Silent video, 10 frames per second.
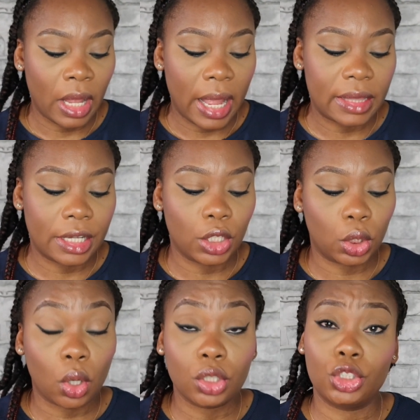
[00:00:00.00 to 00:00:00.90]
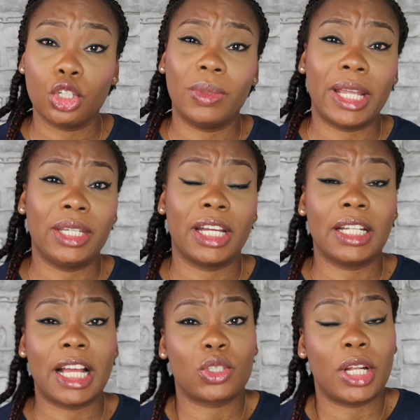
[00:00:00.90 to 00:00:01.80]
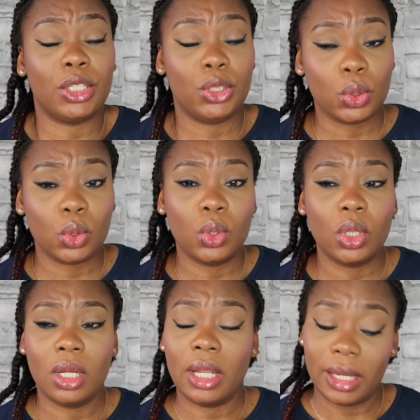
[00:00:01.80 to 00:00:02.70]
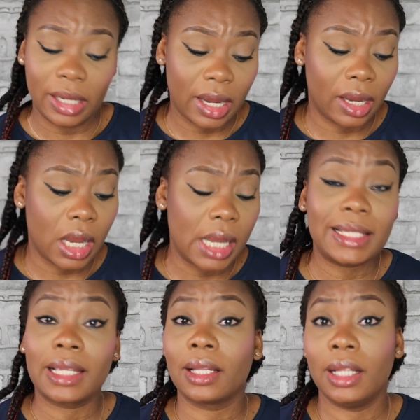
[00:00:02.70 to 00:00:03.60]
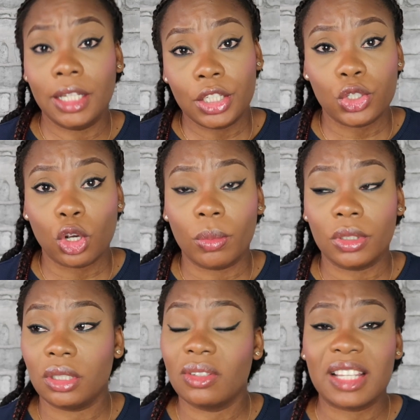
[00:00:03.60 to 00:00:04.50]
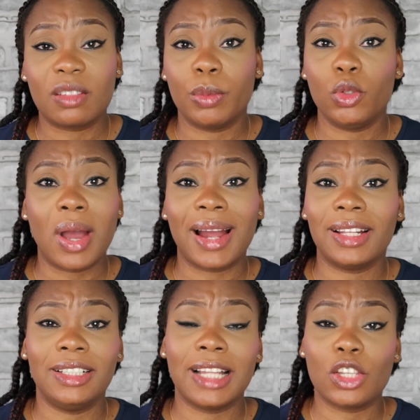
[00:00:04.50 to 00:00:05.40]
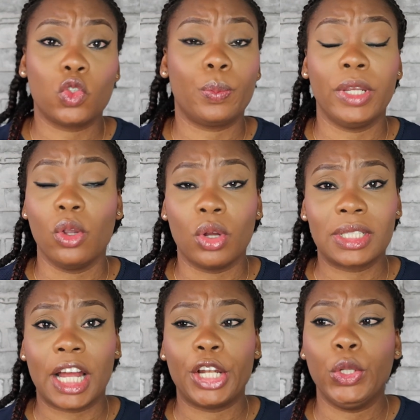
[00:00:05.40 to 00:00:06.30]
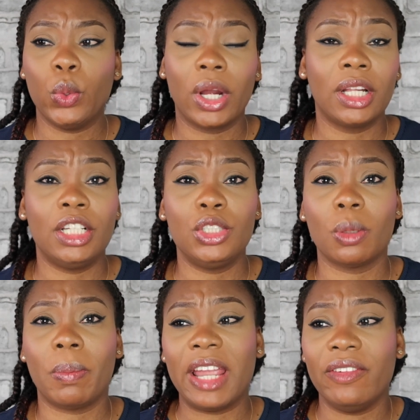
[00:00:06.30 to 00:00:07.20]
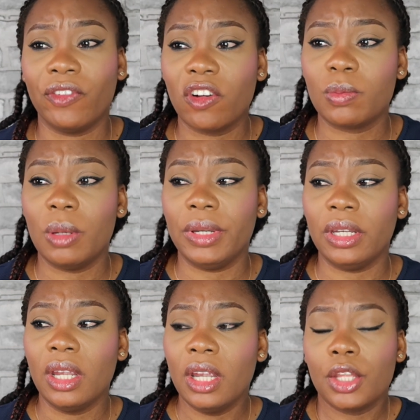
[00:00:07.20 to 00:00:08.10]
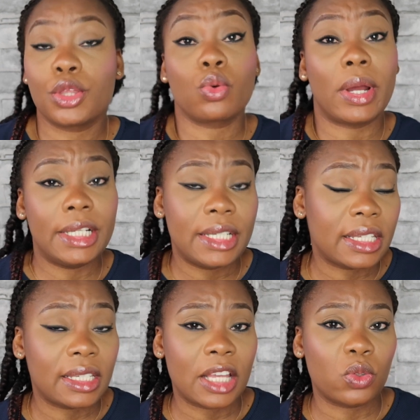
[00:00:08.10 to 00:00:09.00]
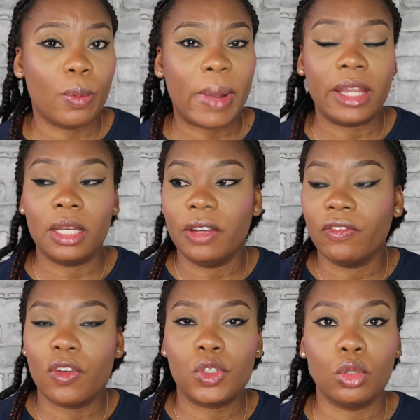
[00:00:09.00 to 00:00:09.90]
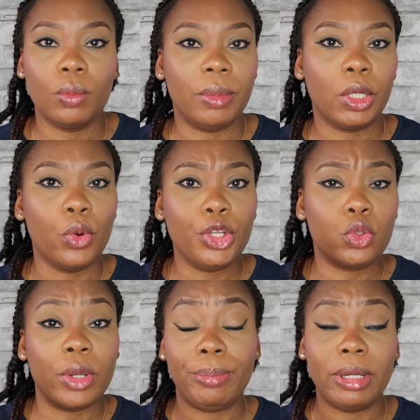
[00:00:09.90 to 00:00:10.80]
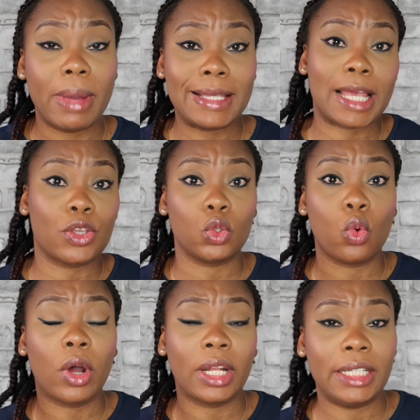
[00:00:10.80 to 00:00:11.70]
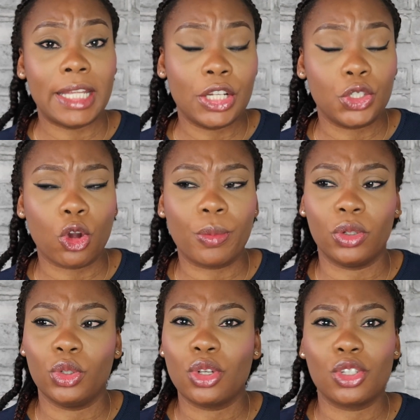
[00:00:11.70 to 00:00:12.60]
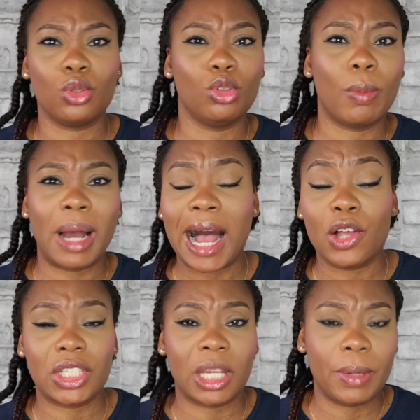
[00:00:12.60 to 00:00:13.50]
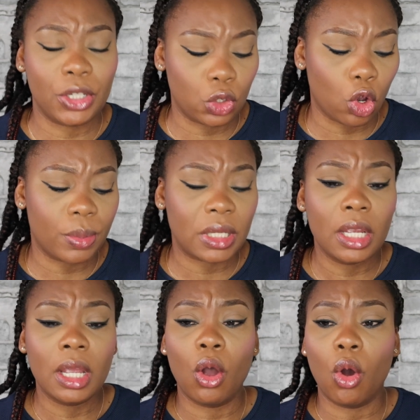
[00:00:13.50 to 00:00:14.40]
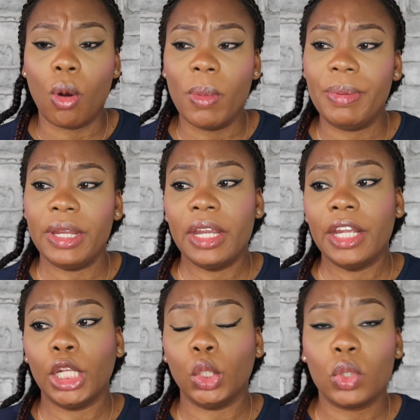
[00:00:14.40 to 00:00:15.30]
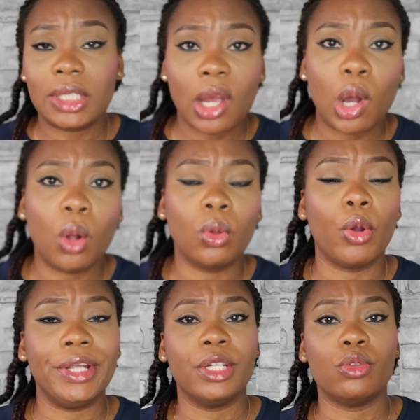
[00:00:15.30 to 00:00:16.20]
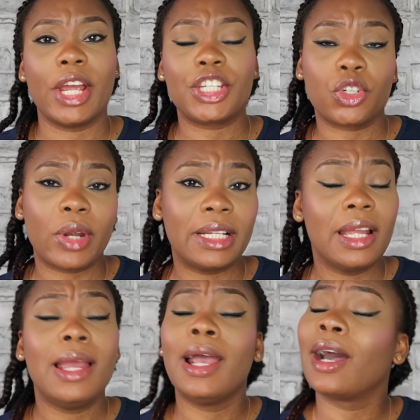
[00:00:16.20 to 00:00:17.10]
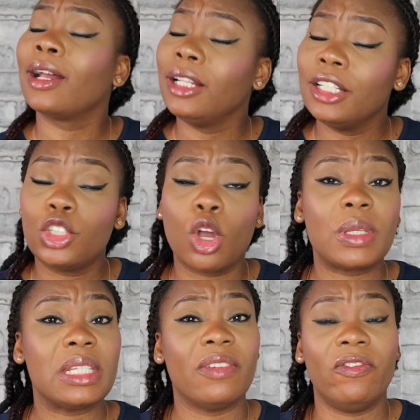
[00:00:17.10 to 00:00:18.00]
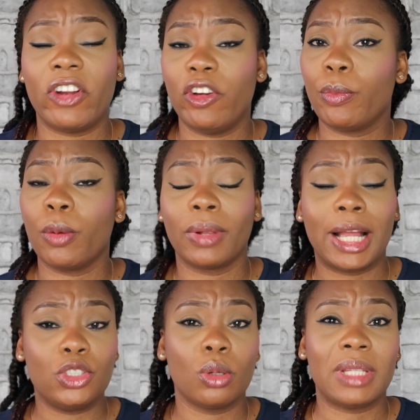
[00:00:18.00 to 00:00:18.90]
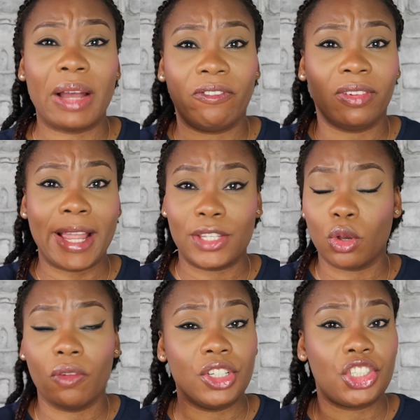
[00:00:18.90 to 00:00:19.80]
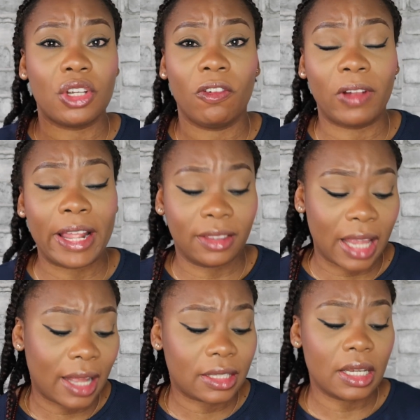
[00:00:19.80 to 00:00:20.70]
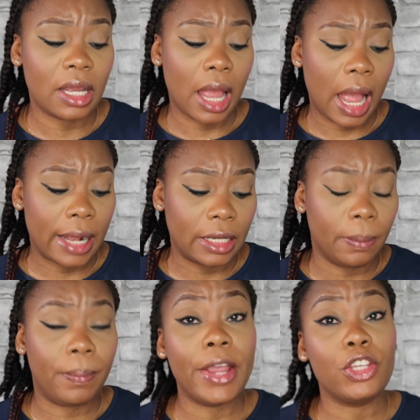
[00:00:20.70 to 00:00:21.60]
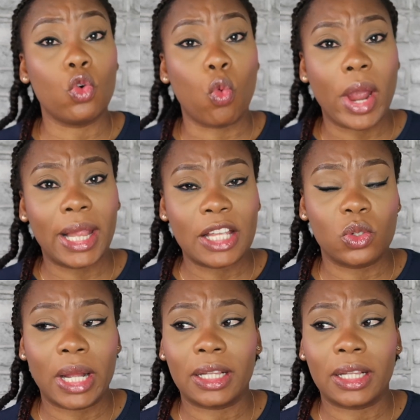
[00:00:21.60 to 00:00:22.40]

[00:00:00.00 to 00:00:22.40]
And then the third job that you can actually do here is cleaning job. It's not as maybe you are cleaning and sweeping gutter. No, cleaning job might involve maybe through an agency as well. It might involve you maybe going to a big man's house to go clean their job, not just doing normal housekeeping jobs, or maybe in an hotel or in a restaurant. Cleaning jobs is a very popular job that flies off the shelf like that, and it pays well as well.